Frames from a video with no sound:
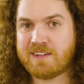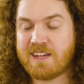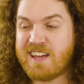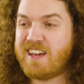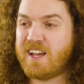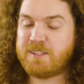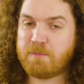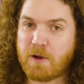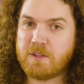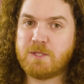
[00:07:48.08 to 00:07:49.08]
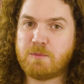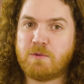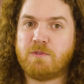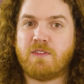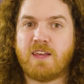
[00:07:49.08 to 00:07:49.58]
it, it's
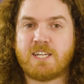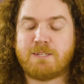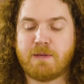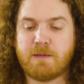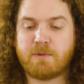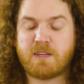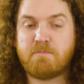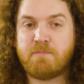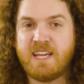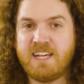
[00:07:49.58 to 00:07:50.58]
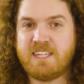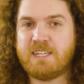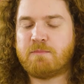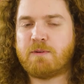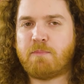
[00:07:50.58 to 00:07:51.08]
possible for there to be
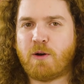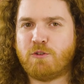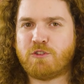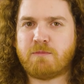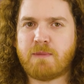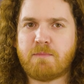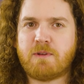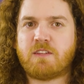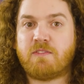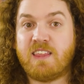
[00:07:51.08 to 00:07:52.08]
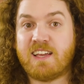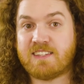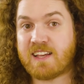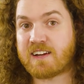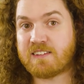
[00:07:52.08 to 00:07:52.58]
competing proposed amendments for the
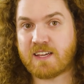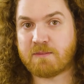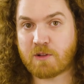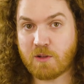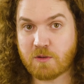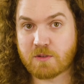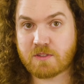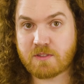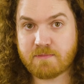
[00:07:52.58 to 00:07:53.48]
exact same clause.